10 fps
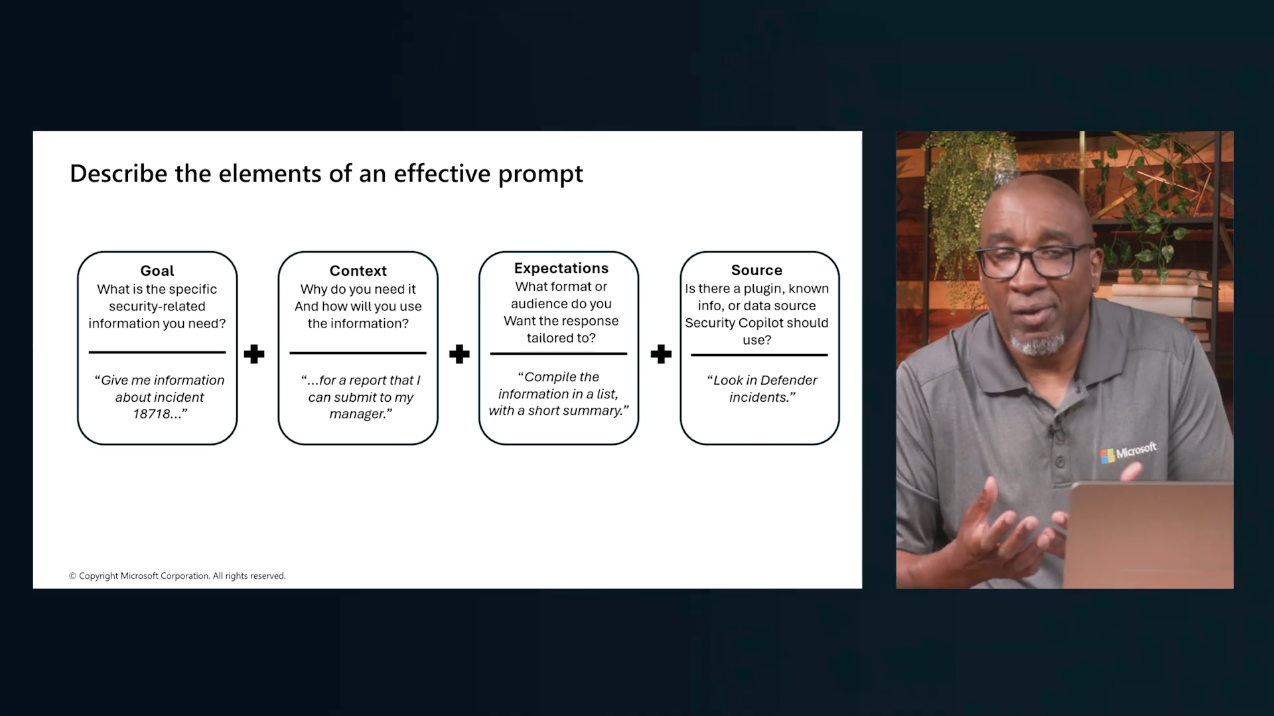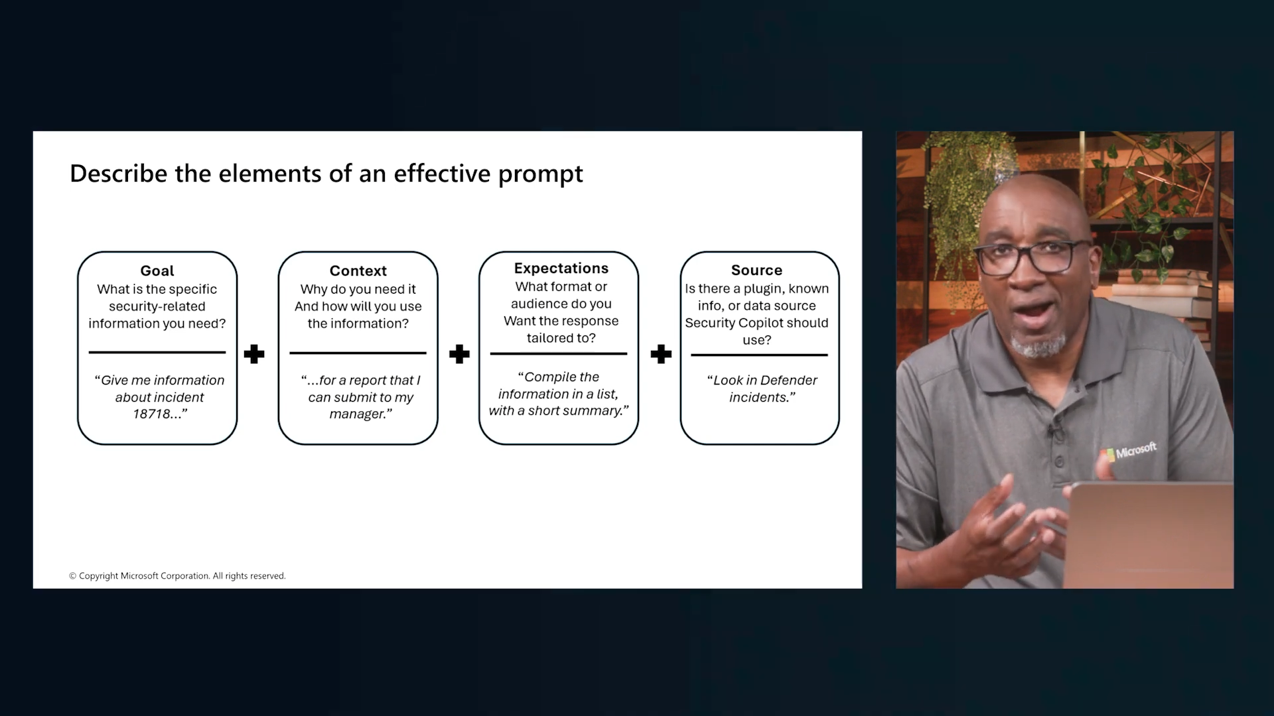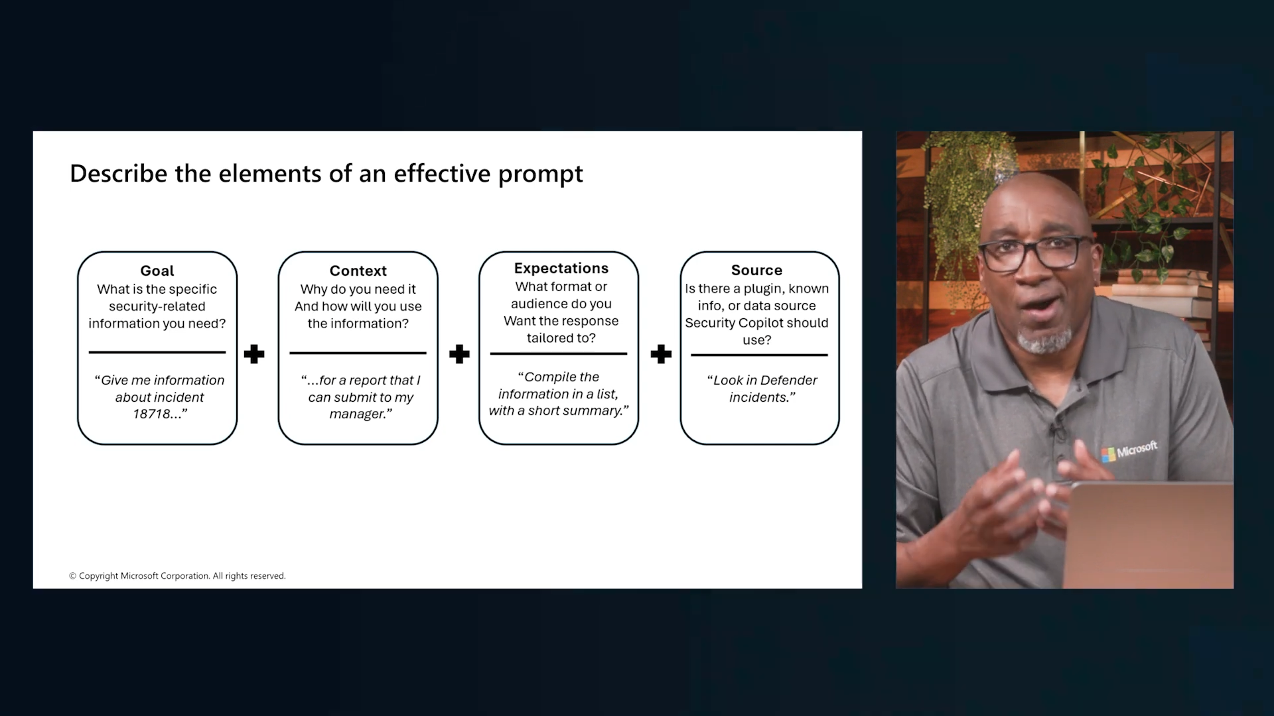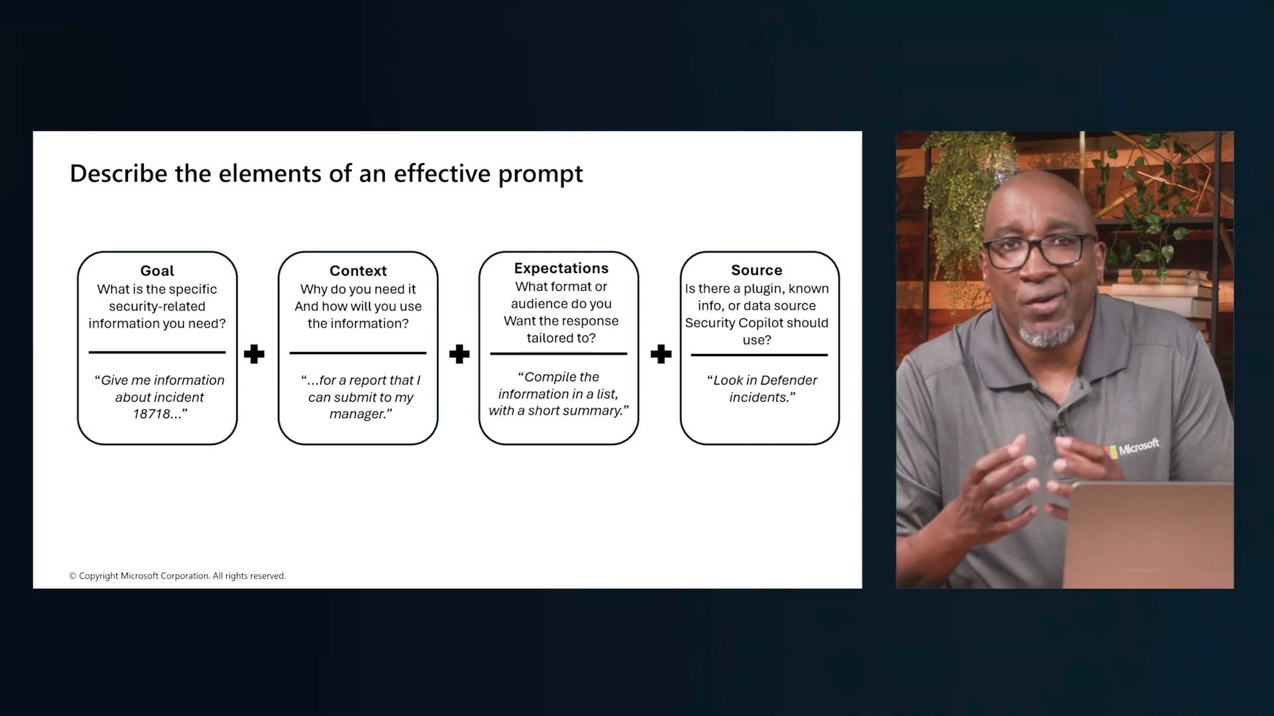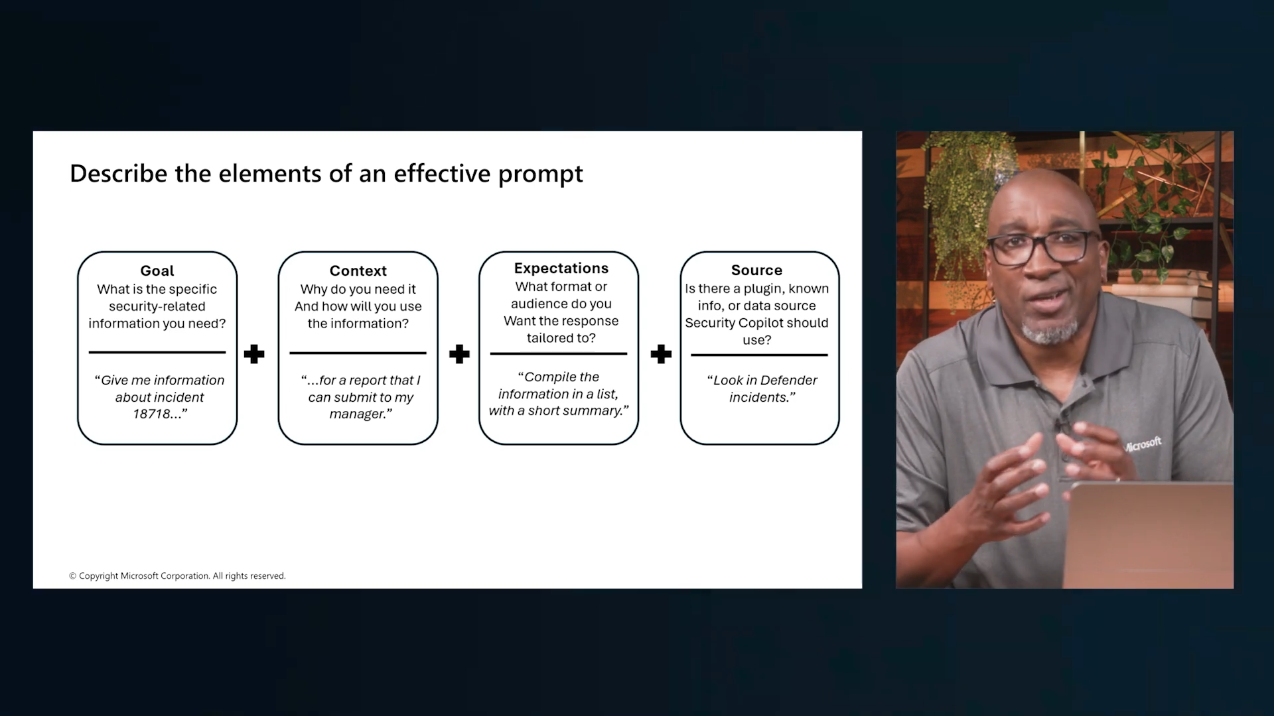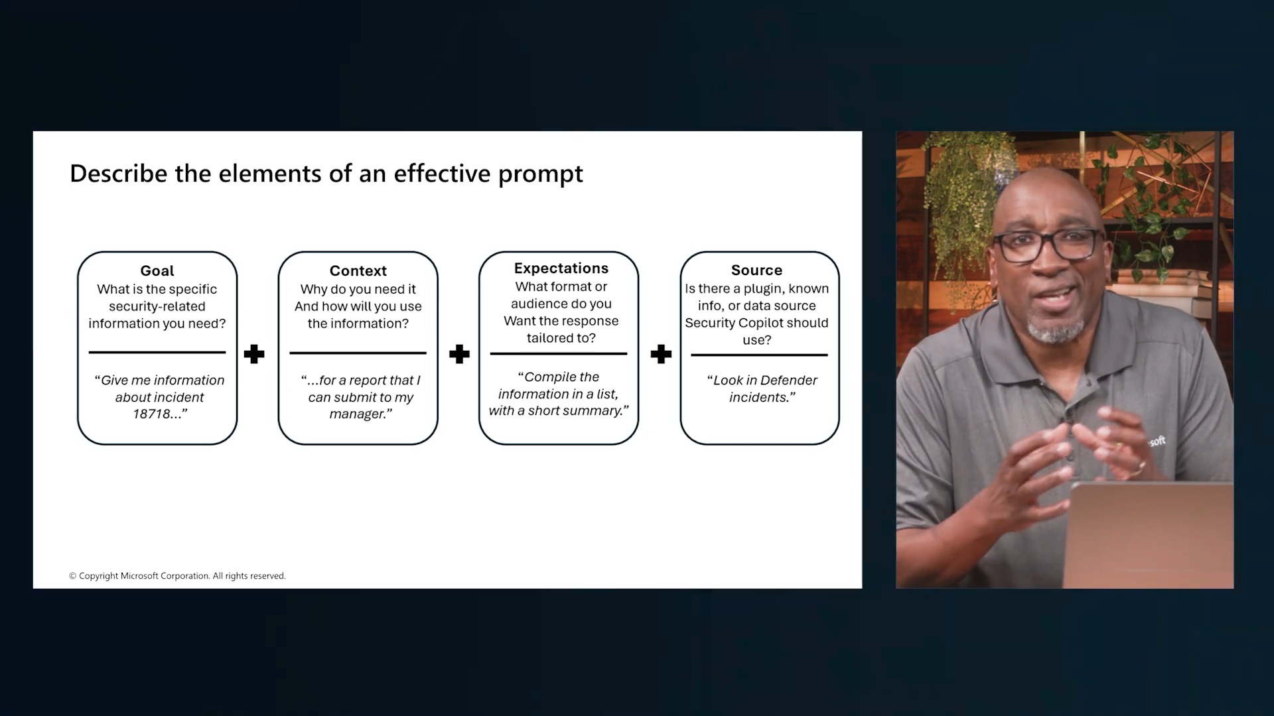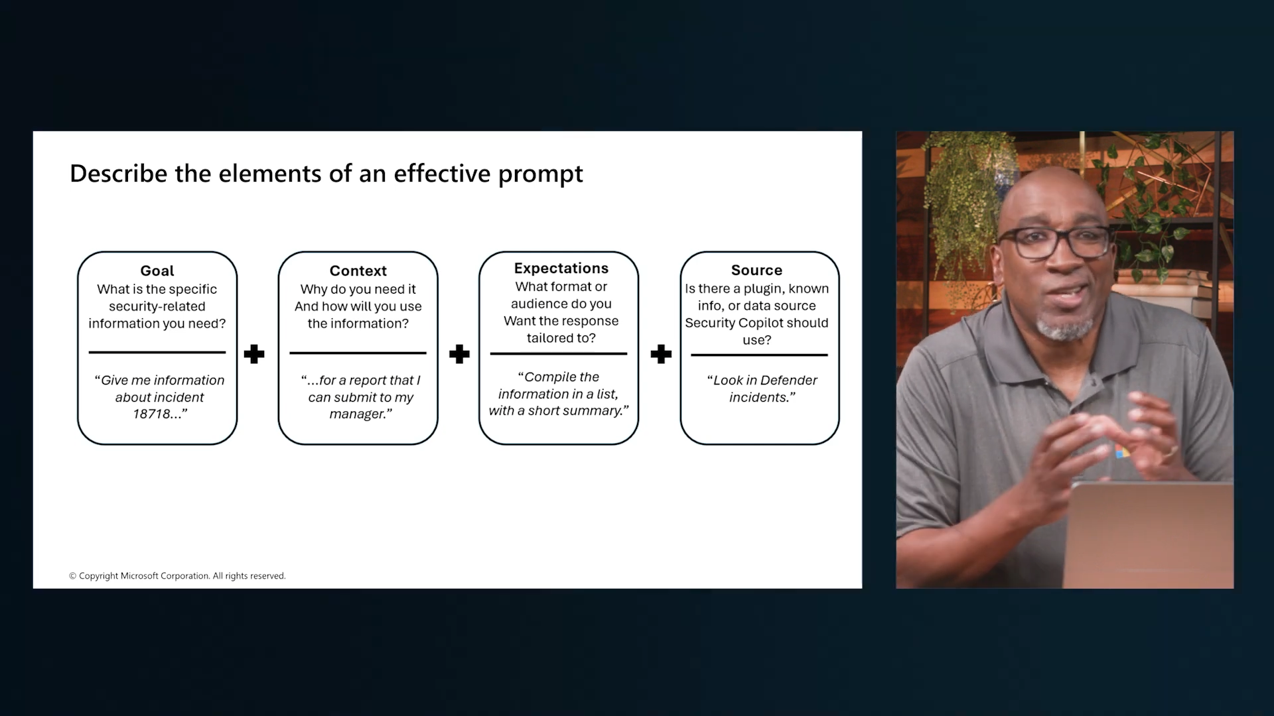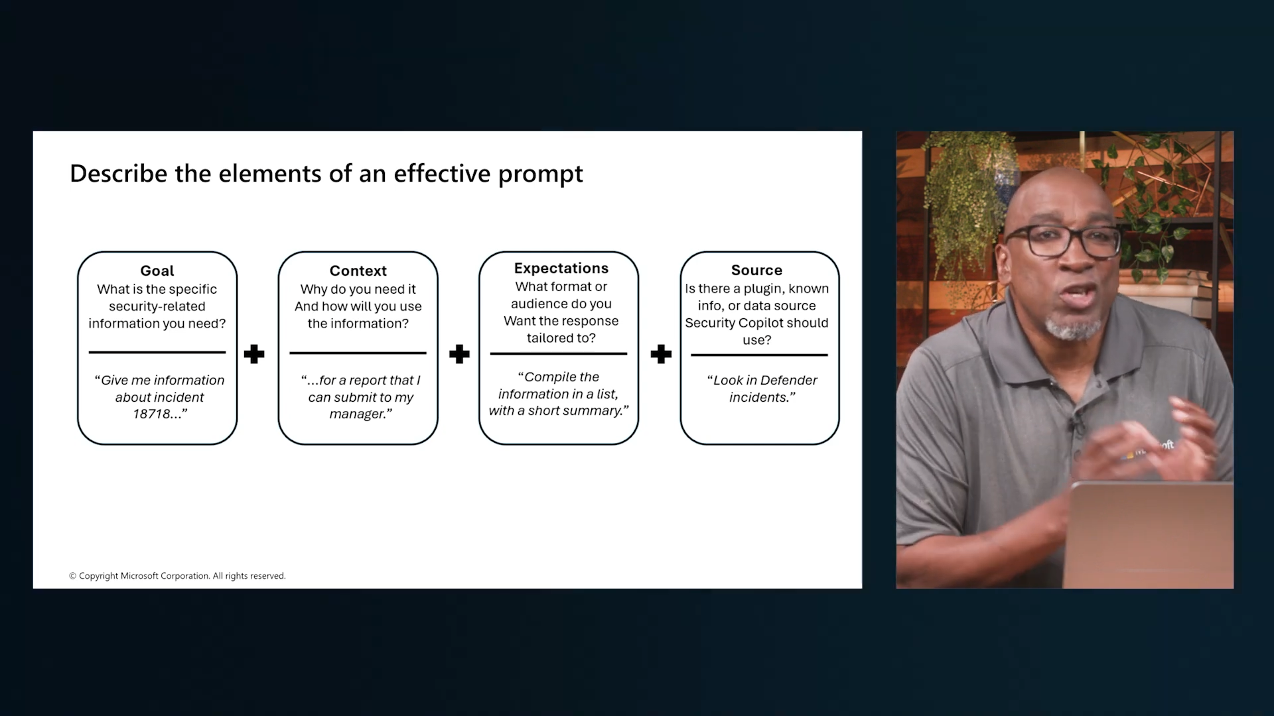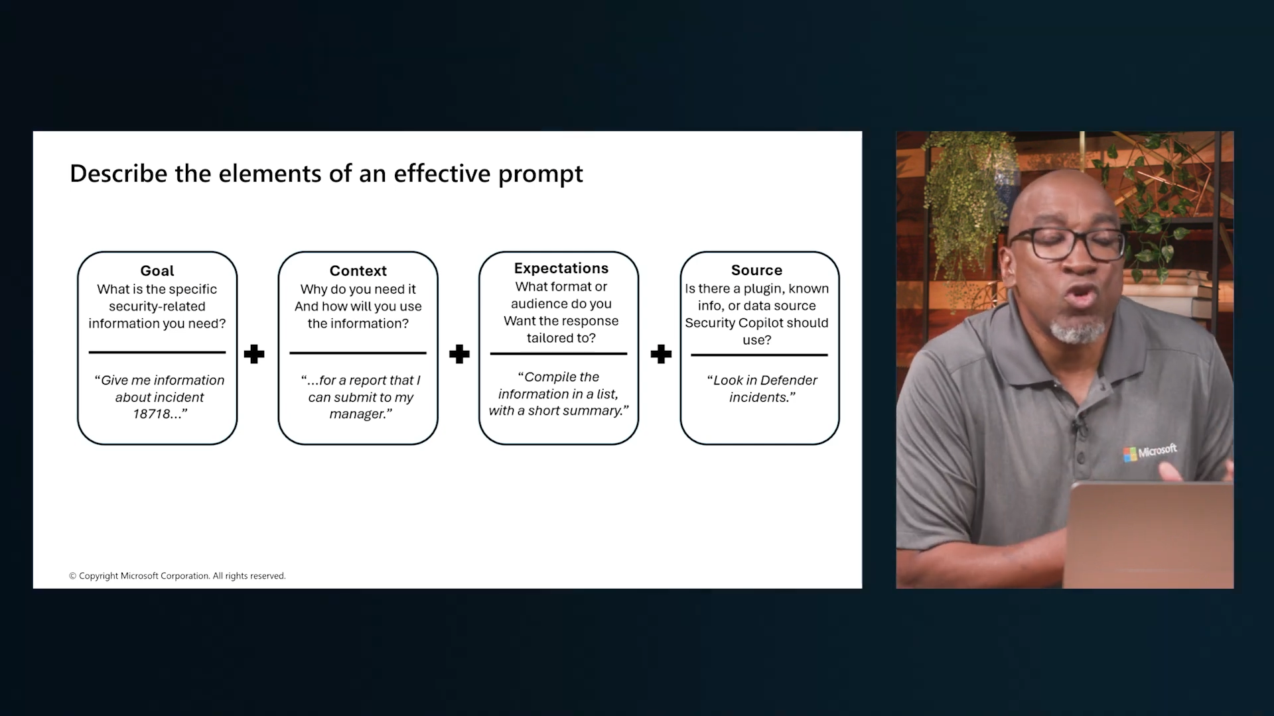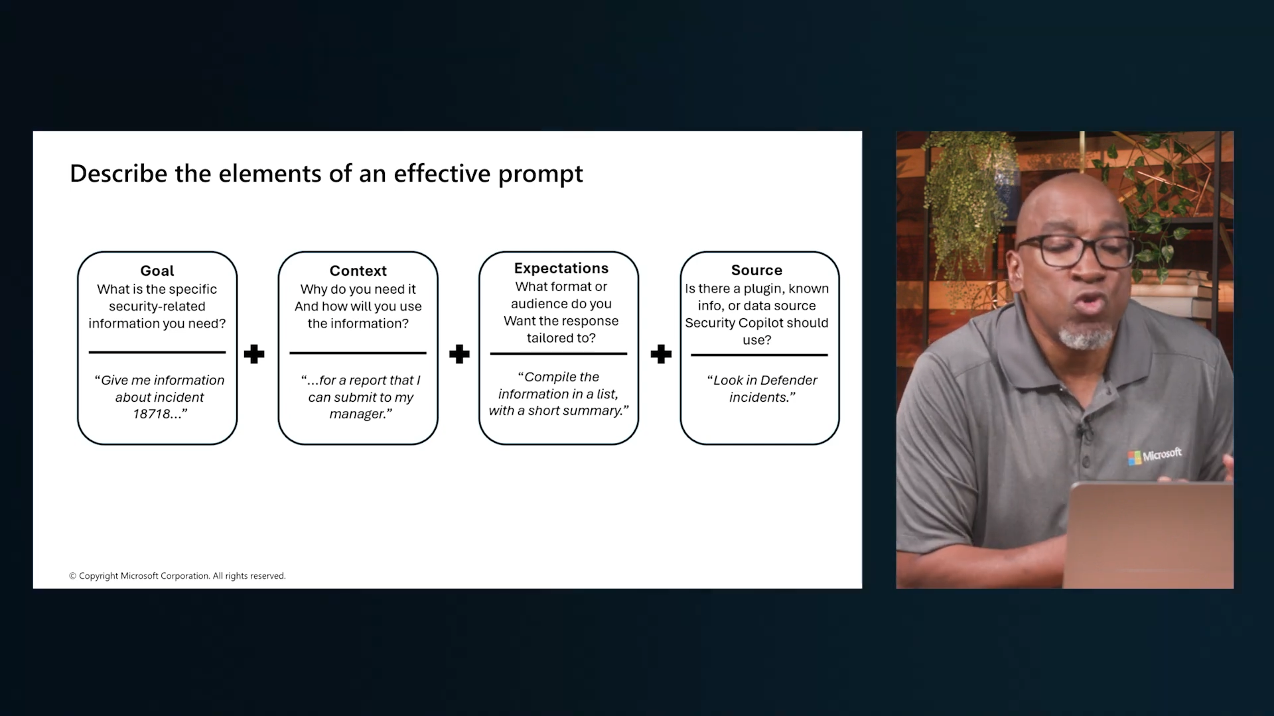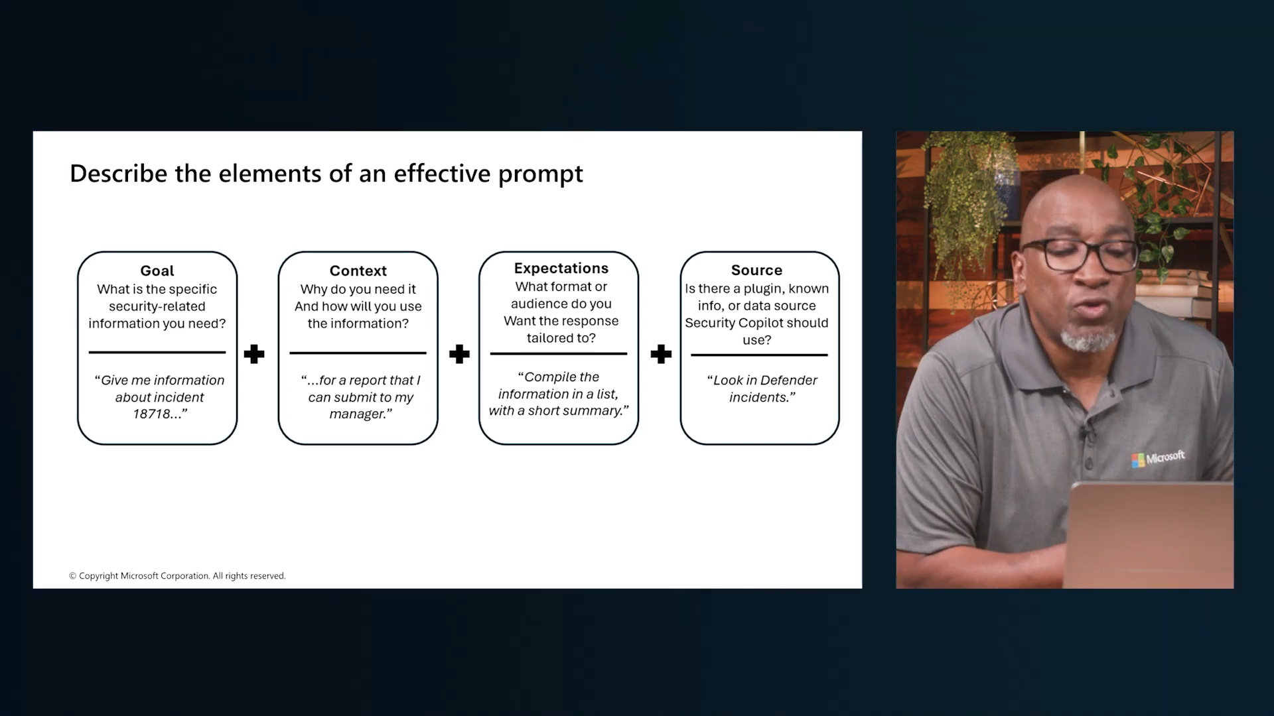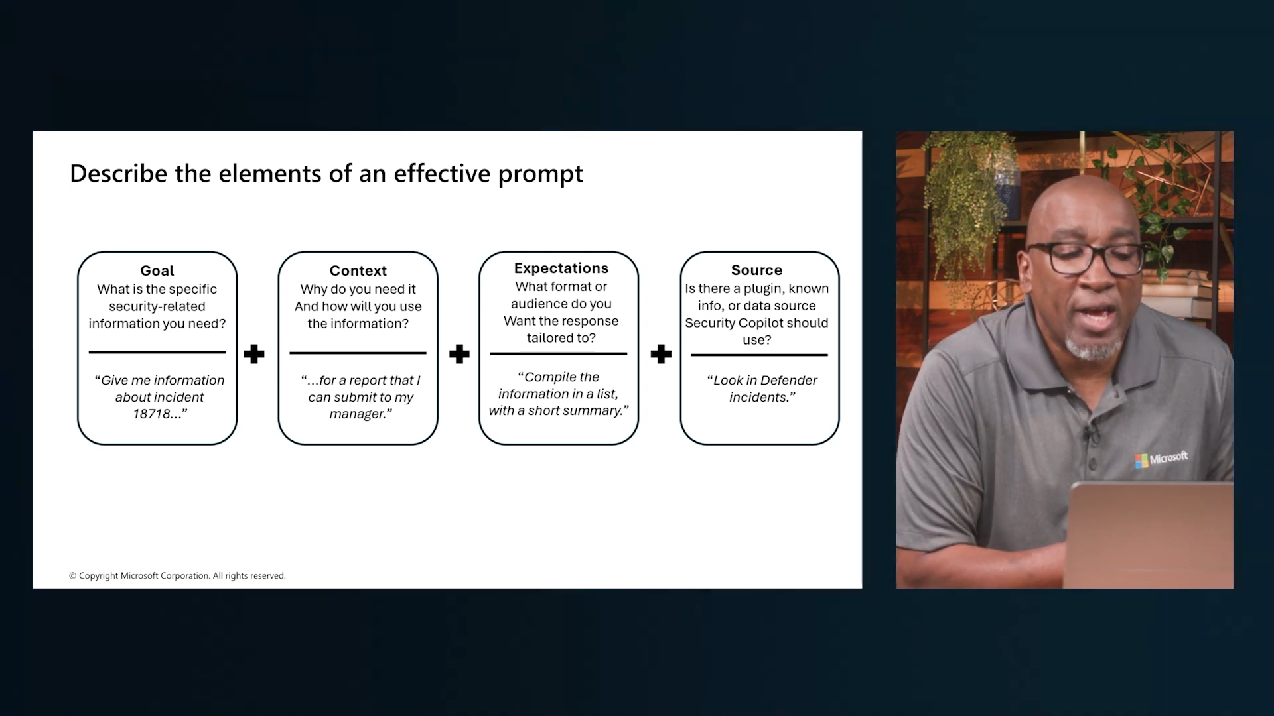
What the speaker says: How are you going to use